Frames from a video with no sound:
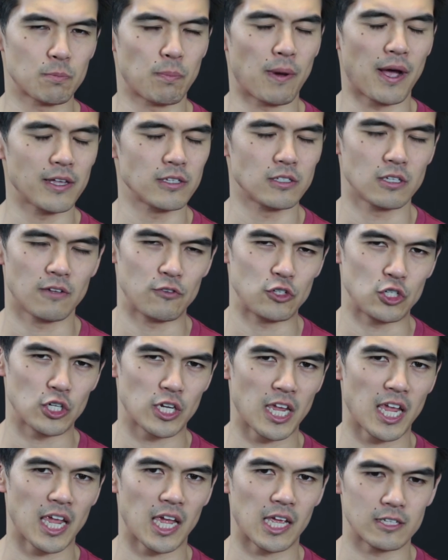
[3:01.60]
as positive as you
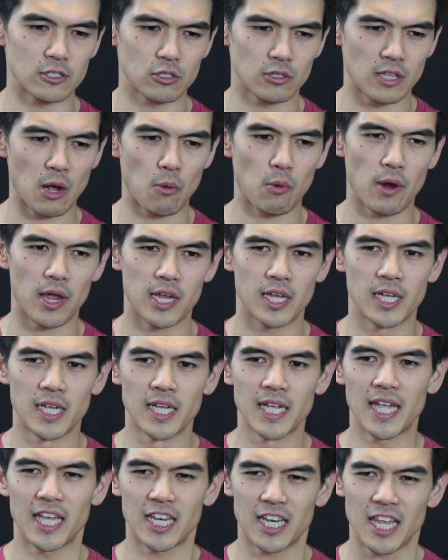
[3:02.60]
can. So that way,
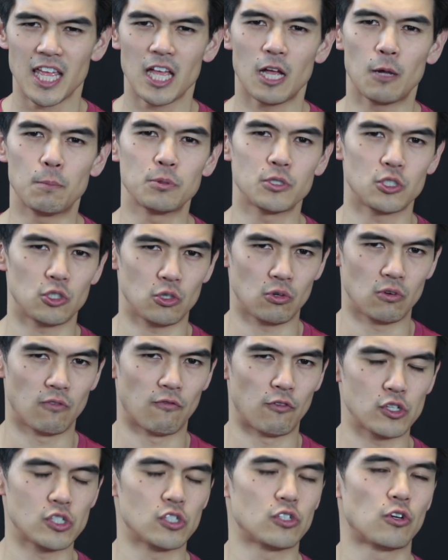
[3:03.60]
it helps you
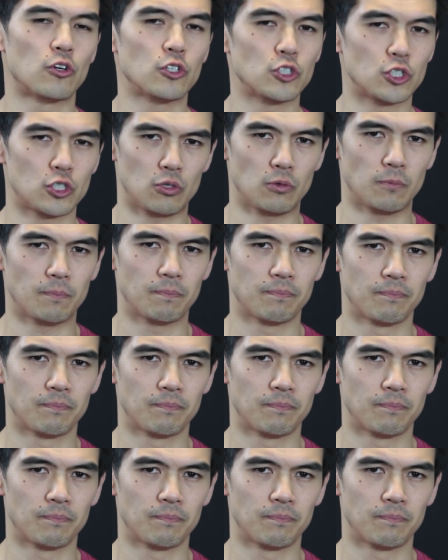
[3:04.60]
versus hurts you.